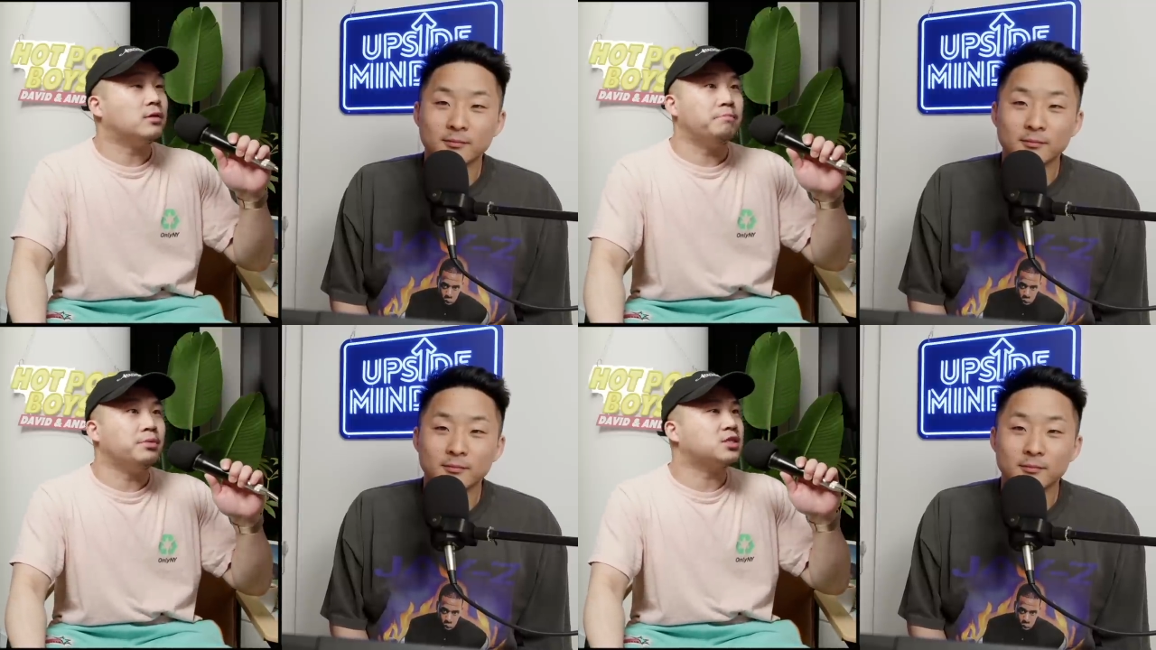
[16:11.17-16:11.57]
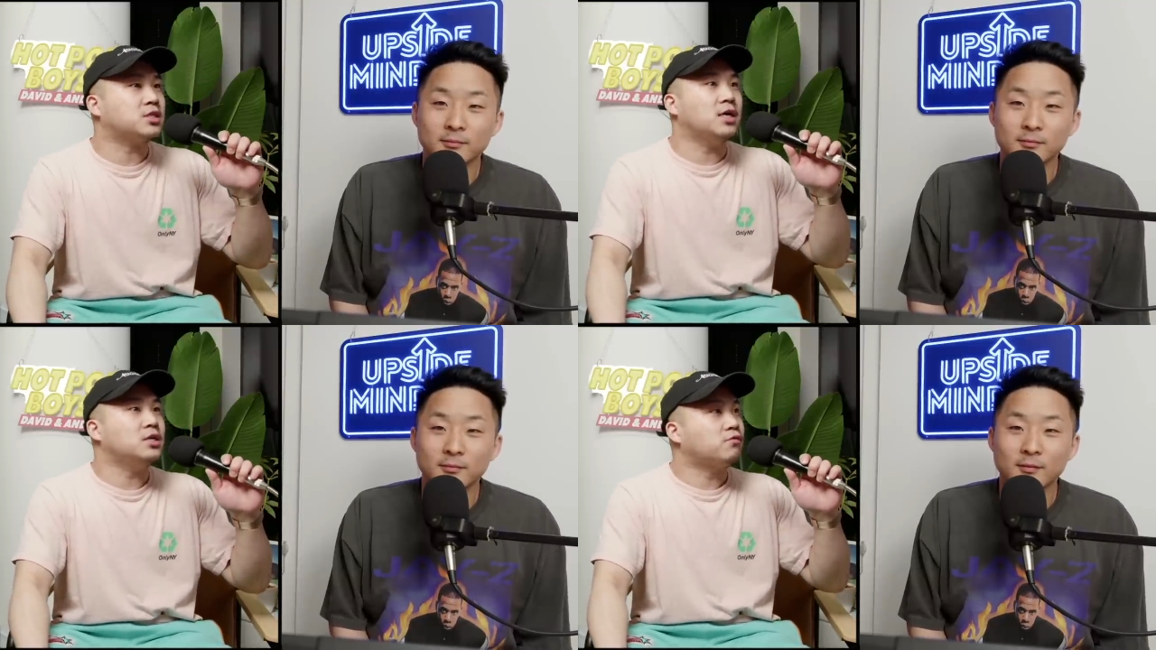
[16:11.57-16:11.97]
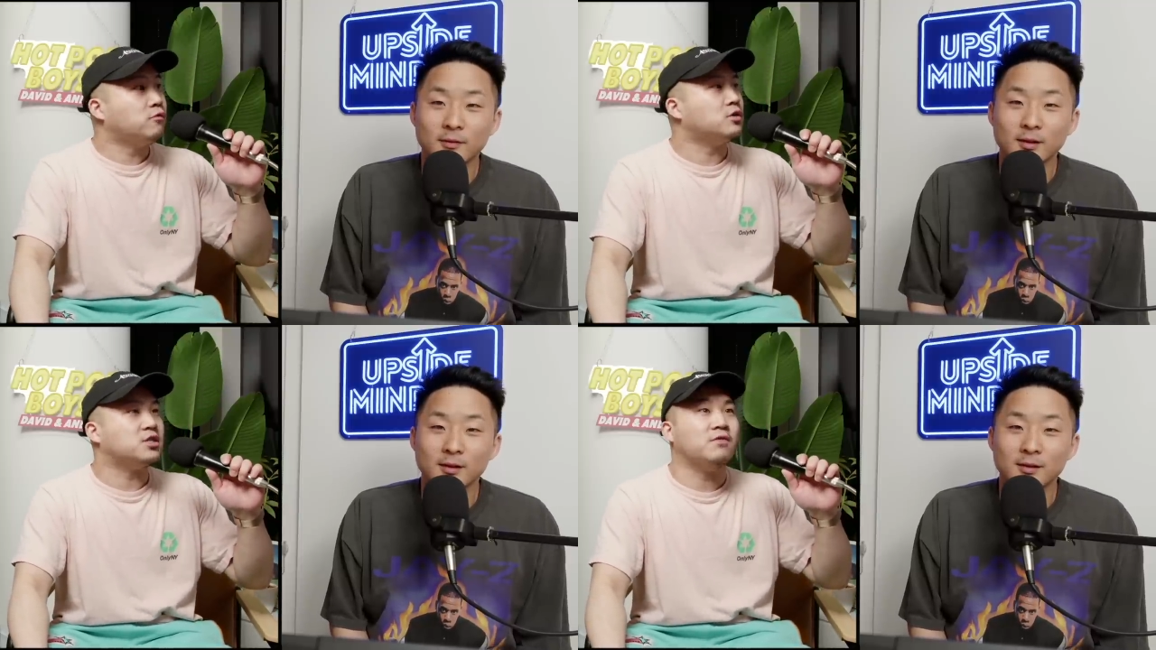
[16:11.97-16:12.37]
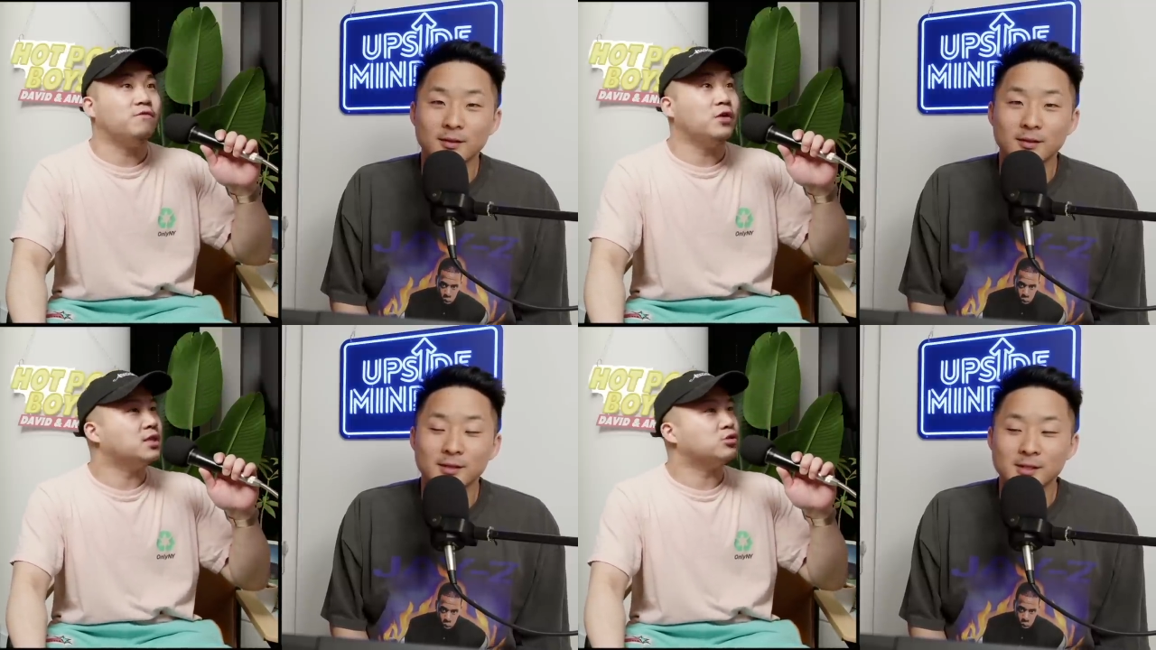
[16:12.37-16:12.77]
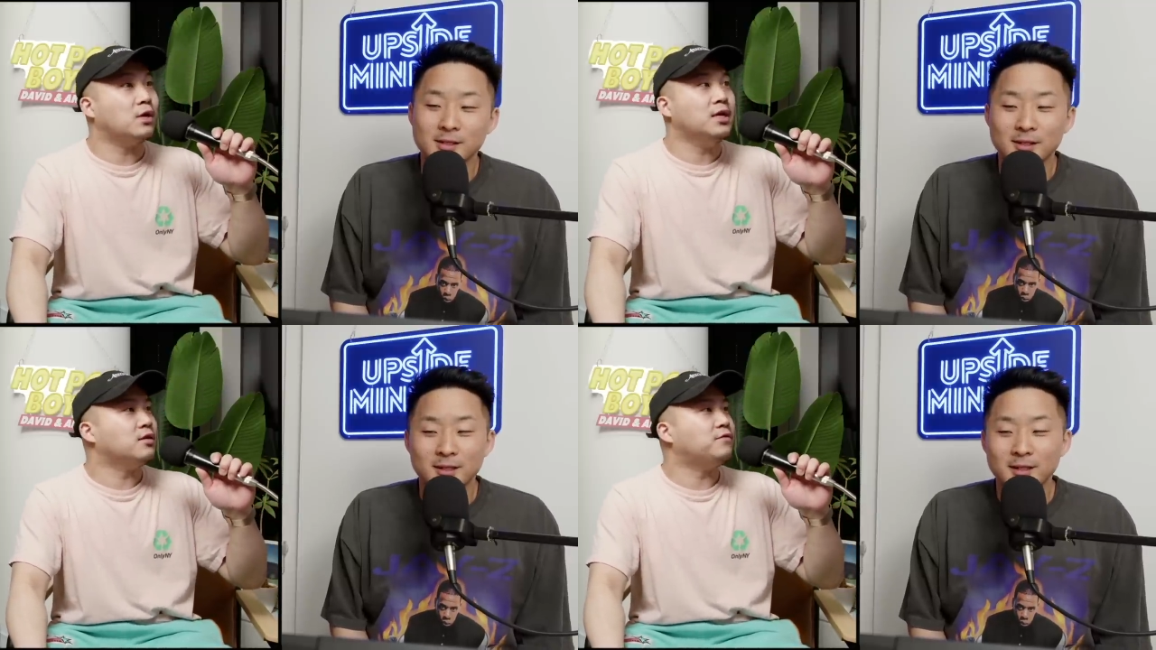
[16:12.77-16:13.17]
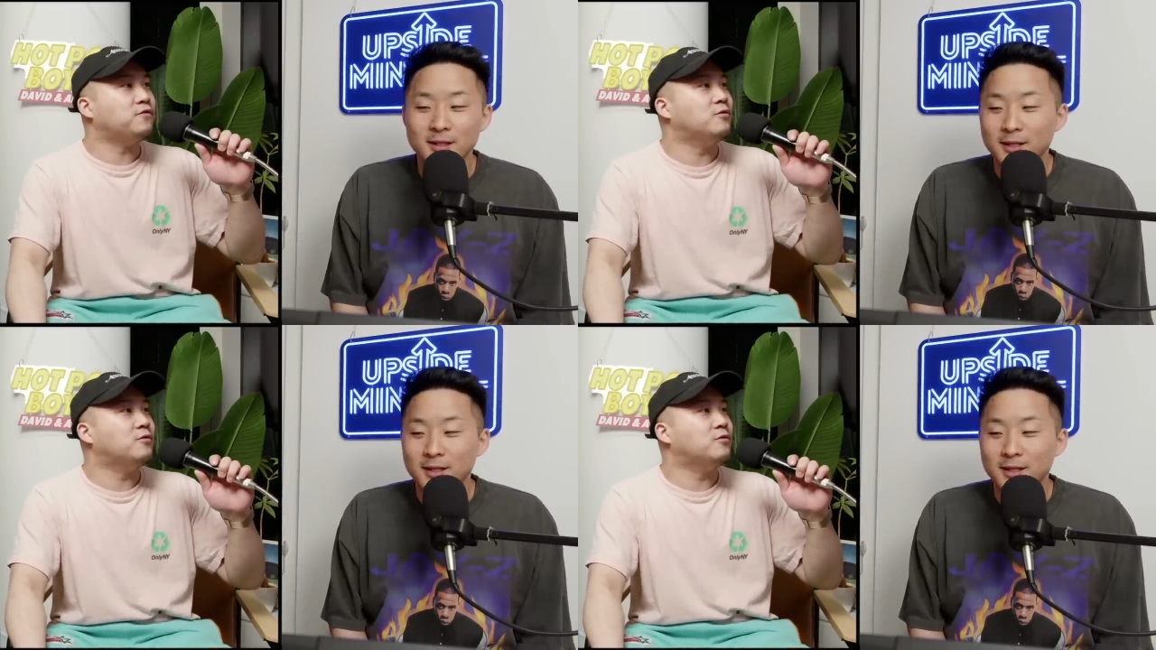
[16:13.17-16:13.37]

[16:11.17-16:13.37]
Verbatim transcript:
Speaker 1: The best Chinese food is in Venezuela, fool."